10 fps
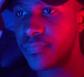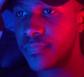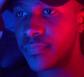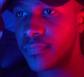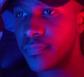
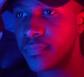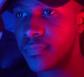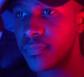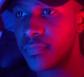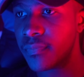
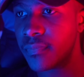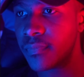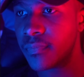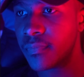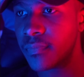
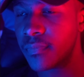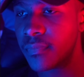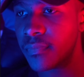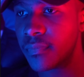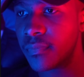
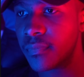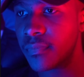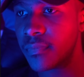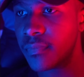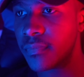
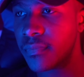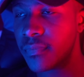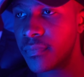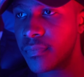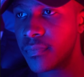
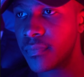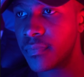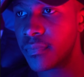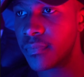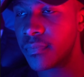
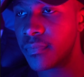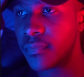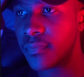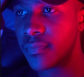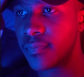
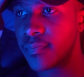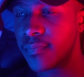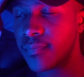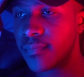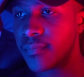
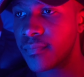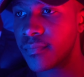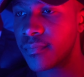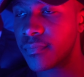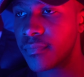
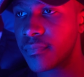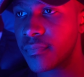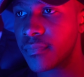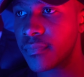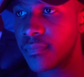
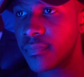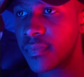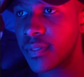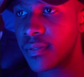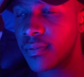
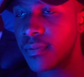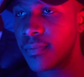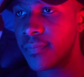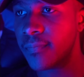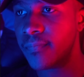
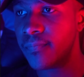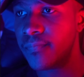[no speech]